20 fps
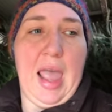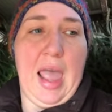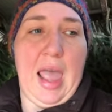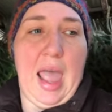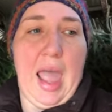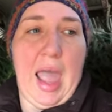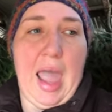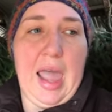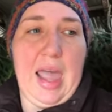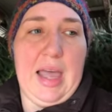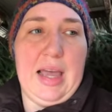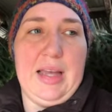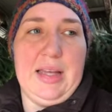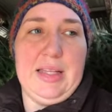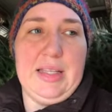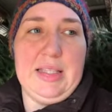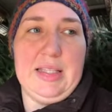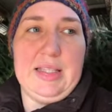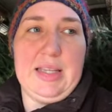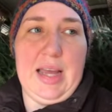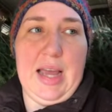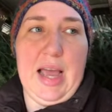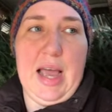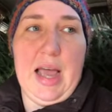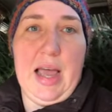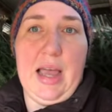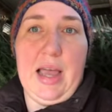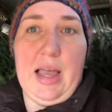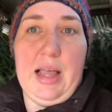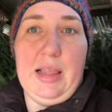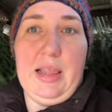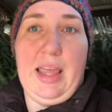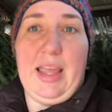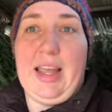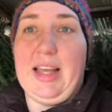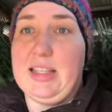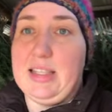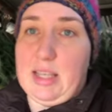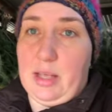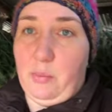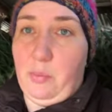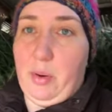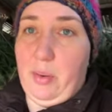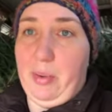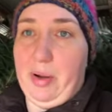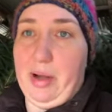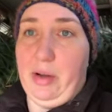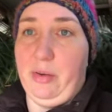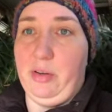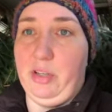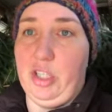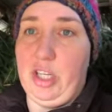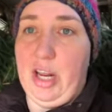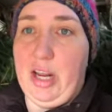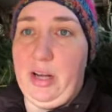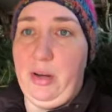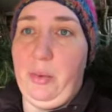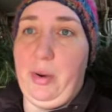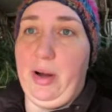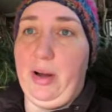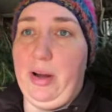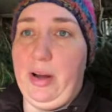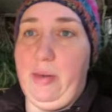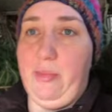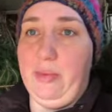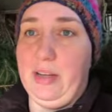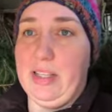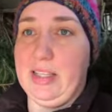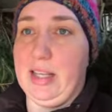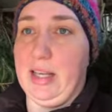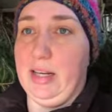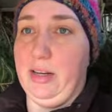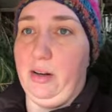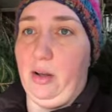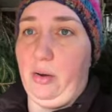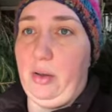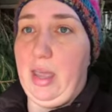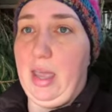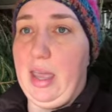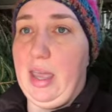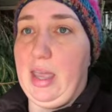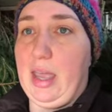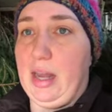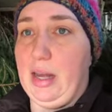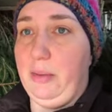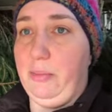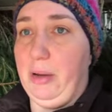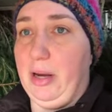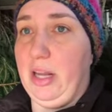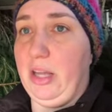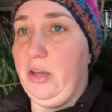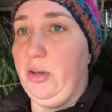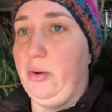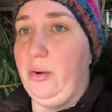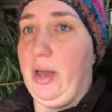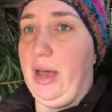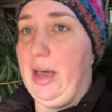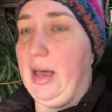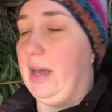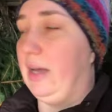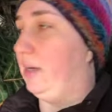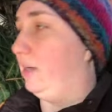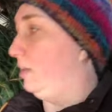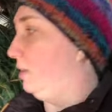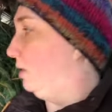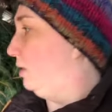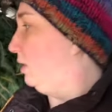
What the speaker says: And like I said, we went out in January and we said, okay, anybody who had,